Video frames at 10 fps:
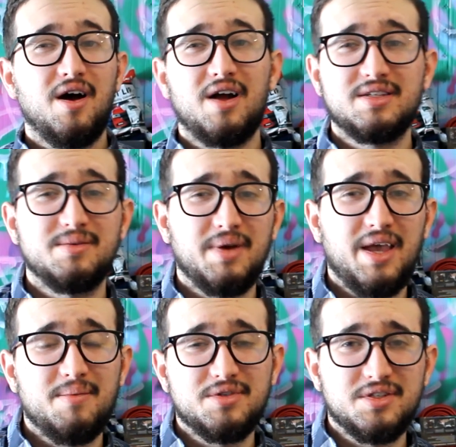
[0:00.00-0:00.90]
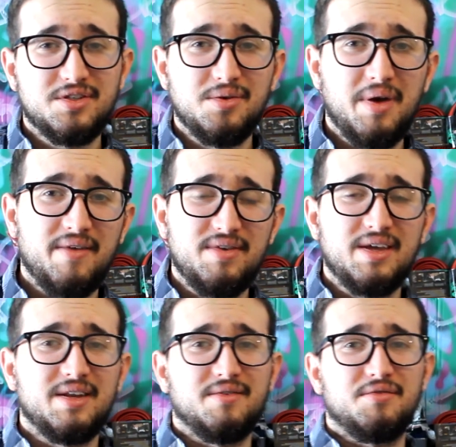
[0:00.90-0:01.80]
honestly my camera is just too
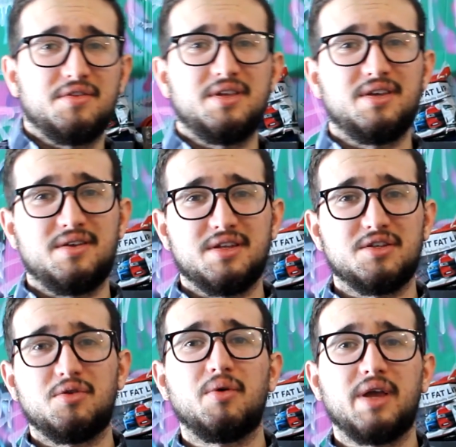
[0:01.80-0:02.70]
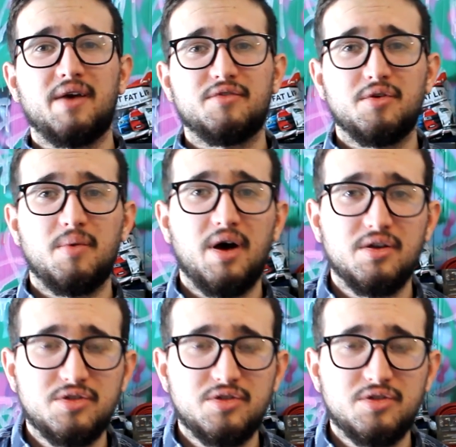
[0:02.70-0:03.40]
heavy and it really gets annoying after a while.